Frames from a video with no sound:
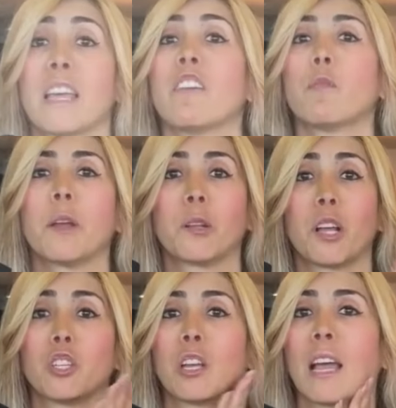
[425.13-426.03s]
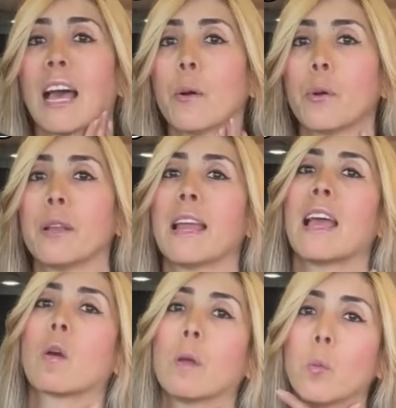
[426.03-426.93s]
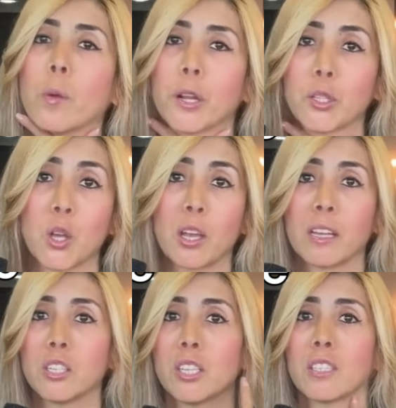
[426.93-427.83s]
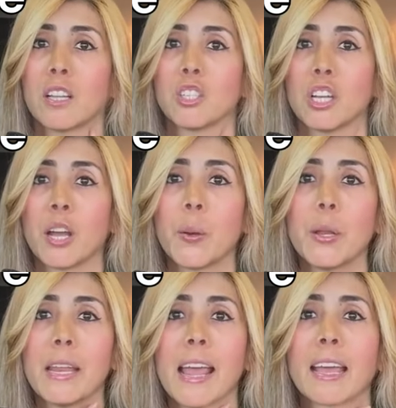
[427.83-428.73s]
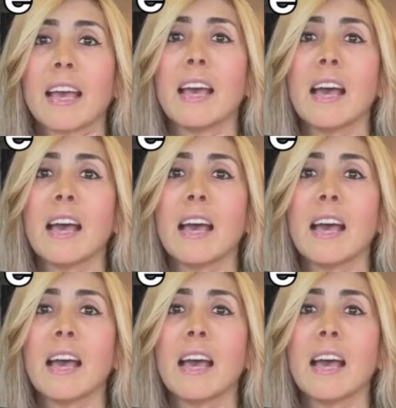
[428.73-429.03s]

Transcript: if we are touching our neck, when we are talking, just touching our neck,